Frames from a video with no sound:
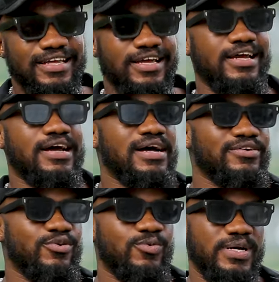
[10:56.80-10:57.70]
Yeah, I
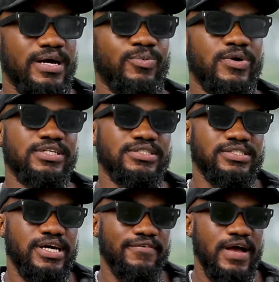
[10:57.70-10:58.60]
know what I want.
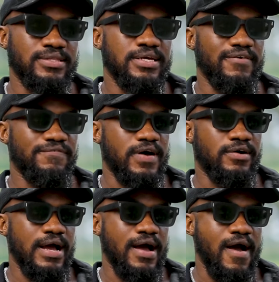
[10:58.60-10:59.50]
I think
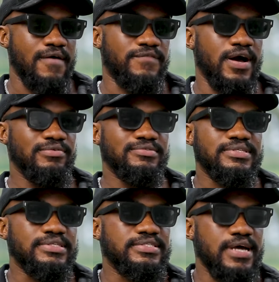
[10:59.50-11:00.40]
I found
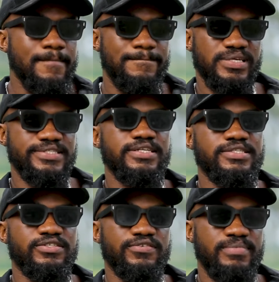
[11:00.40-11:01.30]
some
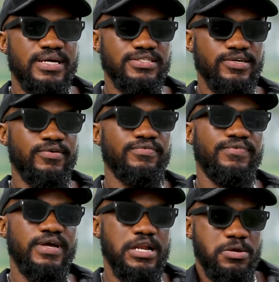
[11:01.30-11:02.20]
percentage of myself,
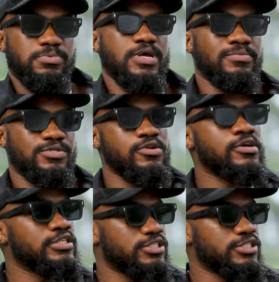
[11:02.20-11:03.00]
and I'm still on a